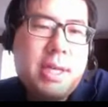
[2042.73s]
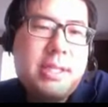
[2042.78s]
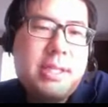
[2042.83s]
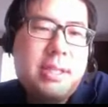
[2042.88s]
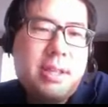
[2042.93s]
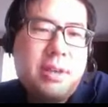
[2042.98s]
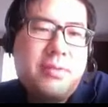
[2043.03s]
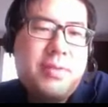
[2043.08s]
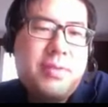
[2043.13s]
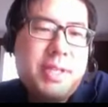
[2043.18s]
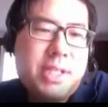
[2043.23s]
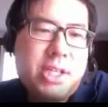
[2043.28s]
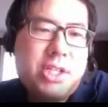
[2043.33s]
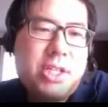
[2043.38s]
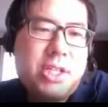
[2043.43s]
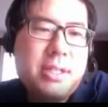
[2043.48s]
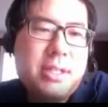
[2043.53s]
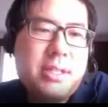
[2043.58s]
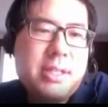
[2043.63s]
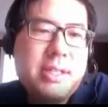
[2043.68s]
in their
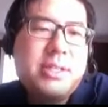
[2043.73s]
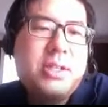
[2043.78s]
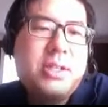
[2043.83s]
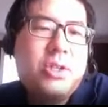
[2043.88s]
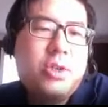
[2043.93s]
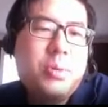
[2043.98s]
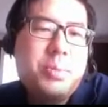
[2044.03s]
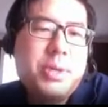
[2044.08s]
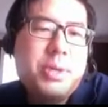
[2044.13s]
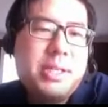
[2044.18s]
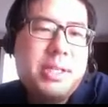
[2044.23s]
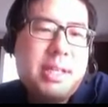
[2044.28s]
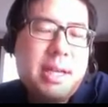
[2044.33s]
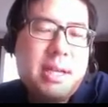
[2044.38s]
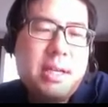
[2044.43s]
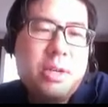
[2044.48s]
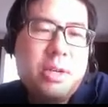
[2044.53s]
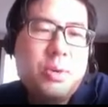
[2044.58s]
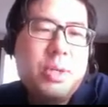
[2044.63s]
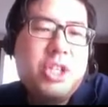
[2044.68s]
physician.
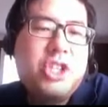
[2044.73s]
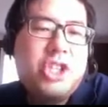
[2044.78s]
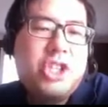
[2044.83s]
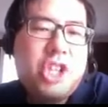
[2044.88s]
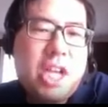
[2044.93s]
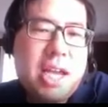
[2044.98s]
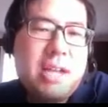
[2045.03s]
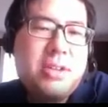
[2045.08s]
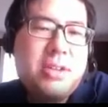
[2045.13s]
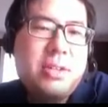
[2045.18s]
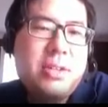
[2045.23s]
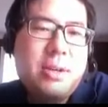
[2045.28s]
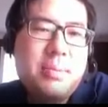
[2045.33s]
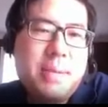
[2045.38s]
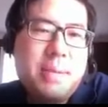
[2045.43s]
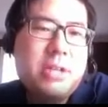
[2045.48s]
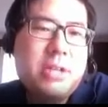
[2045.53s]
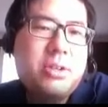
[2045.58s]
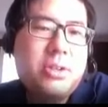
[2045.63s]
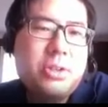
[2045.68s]
62% it would change their
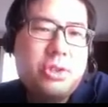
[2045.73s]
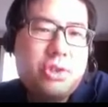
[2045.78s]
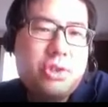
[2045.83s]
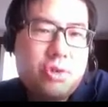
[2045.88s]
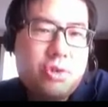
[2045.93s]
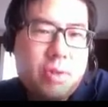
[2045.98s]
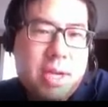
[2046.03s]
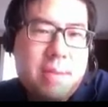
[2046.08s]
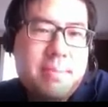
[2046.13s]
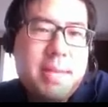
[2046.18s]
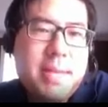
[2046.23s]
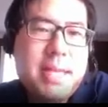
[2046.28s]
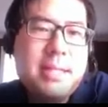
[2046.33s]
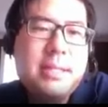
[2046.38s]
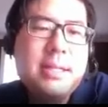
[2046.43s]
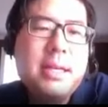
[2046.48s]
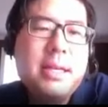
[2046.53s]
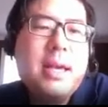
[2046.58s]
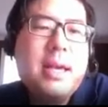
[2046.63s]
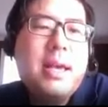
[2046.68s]
medical
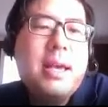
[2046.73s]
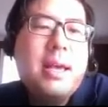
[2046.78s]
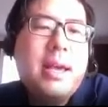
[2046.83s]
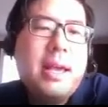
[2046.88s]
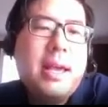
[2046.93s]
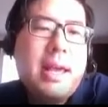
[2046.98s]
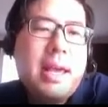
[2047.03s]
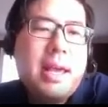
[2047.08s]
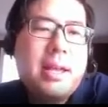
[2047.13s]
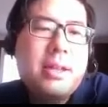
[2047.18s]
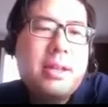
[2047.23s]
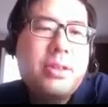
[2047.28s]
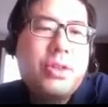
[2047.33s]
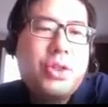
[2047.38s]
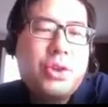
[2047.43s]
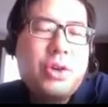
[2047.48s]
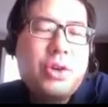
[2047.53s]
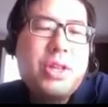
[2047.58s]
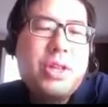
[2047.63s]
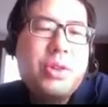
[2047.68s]
treatment. And
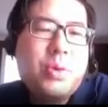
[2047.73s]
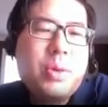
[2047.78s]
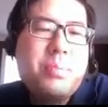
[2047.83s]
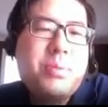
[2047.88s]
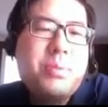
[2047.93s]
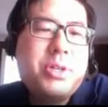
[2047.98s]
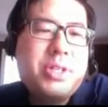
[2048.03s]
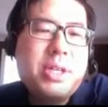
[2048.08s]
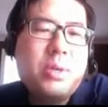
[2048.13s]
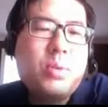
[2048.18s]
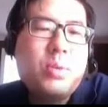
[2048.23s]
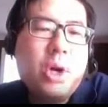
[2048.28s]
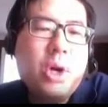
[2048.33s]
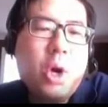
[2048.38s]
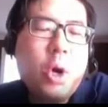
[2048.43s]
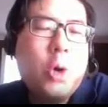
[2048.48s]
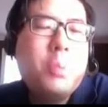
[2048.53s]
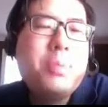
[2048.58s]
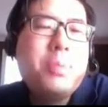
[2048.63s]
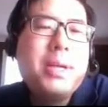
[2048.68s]
33% were
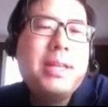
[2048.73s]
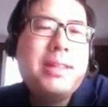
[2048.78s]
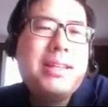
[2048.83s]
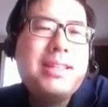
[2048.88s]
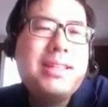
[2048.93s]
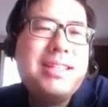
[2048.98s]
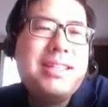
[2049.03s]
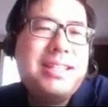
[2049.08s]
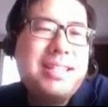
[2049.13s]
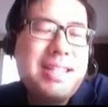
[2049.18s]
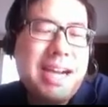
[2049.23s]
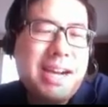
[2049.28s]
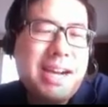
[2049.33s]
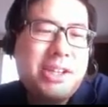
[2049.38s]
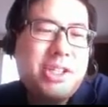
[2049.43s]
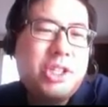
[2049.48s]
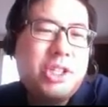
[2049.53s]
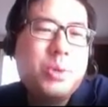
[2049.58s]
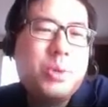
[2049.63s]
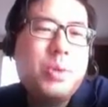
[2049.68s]
hoping that the
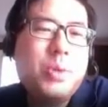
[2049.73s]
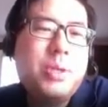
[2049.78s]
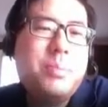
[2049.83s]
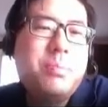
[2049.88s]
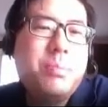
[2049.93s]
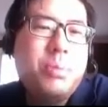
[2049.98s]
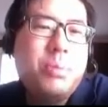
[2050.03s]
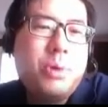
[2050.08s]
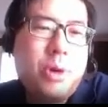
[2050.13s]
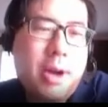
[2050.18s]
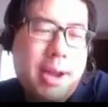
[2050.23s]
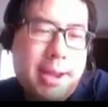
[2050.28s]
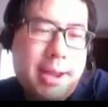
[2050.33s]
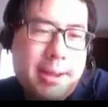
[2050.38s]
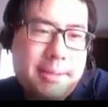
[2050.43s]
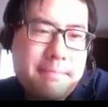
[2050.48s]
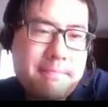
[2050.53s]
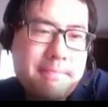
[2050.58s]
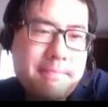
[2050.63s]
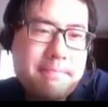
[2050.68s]
doctor would
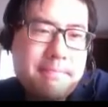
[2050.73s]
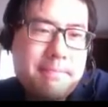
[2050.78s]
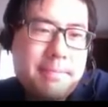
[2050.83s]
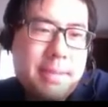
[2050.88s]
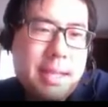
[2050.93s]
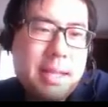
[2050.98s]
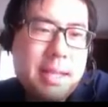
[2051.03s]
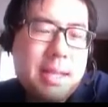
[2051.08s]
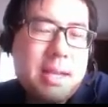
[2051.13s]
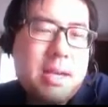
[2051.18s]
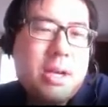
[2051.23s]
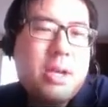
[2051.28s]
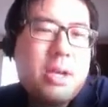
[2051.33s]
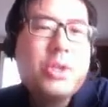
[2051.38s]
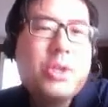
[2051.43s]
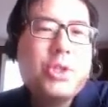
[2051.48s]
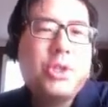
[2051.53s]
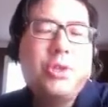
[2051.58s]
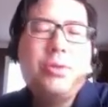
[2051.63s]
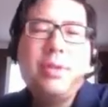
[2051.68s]
pray.
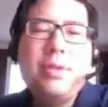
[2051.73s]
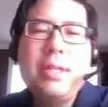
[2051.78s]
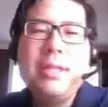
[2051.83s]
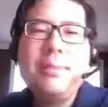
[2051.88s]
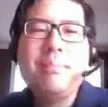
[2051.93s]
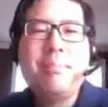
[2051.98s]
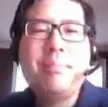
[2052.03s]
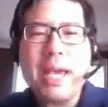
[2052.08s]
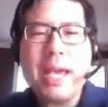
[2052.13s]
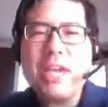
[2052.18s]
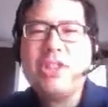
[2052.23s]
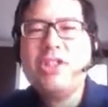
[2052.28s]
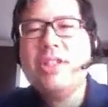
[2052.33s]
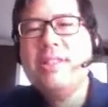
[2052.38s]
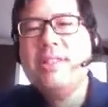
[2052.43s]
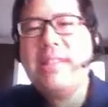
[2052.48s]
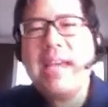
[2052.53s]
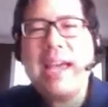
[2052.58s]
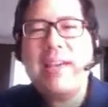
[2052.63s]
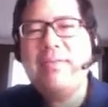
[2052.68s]
So
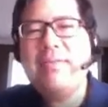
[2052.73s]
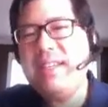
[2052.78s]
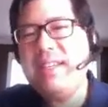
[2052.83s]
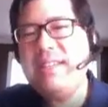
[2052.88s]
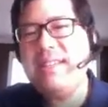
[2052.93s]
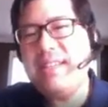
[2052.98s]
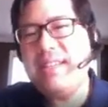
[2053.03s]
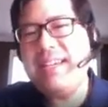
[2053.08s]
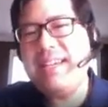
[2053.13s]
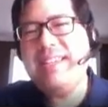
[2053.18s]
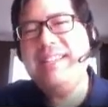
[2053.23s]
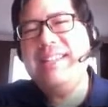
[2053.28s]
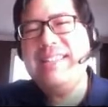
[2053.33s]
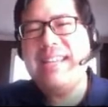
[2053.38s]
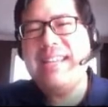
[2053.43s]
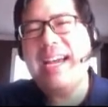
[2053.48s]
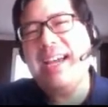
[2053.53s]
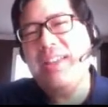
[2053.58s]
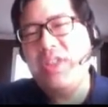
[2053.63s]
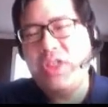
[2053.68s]
patients have these
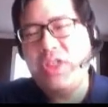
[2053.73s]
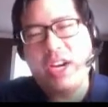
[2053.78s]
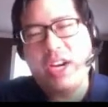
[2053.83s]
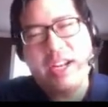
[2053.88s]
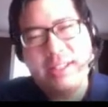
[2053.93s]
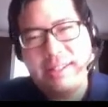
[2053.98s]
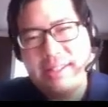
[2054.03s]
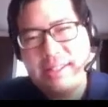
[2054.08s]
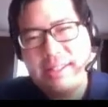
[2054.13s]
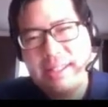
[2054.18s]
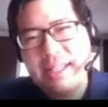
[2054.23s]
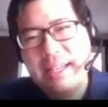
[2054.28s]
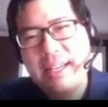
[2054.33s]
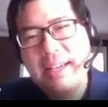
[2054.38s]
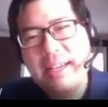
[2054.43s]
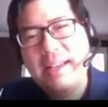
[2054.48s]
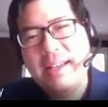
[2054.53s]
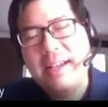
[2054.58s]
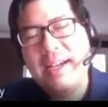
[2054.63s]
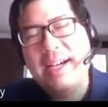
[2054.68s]
inside thoughts,
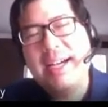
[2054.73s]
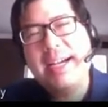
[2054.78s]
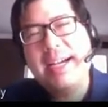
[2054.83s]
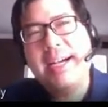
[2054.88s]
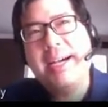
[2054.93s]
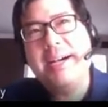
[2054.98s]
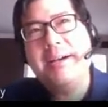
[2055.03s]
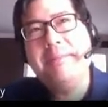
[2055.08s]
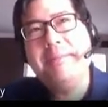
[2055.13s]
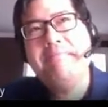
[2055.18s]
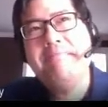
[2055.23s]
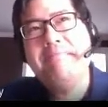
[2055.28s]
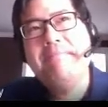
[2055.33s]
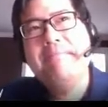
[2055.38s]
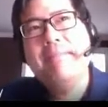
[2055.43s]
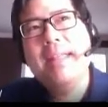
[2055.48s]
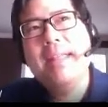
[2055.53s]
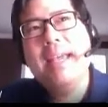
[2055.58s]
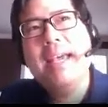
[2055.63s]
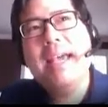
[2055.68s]
and
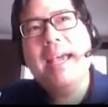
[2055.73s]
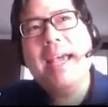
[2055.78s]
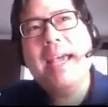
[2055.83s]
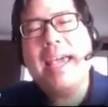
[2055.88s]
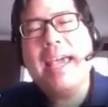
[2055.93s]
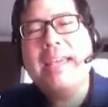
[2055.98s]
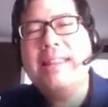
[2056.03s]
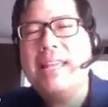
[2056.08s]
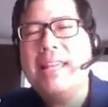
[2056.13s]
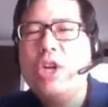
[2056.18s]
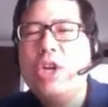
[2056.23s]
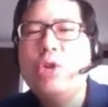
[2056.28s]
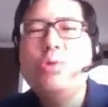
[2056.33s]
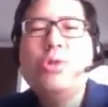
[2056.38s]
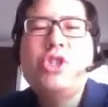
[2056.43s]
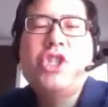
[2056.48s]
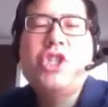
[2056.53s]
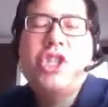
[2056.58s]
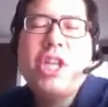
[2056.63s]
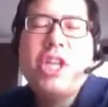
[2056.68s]
they
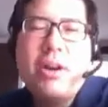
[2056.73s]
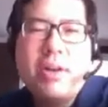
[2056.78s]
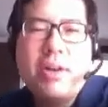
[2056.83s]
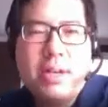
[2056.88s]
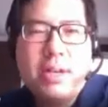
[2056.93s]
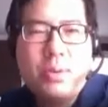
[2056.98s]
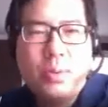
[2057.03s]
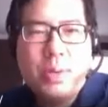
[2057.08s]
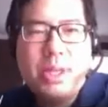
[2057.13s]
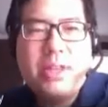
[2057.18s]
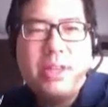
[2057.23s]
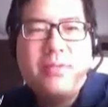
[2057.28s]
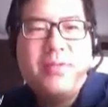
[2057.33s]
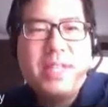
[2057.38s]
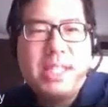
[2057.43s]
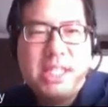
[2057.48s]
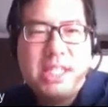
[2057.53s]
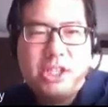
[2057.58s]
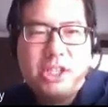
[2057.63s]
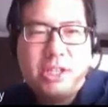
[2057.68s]
don't share it with the
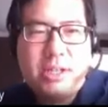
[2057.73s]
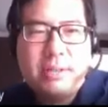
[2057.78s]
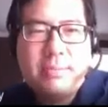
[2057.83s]
physician.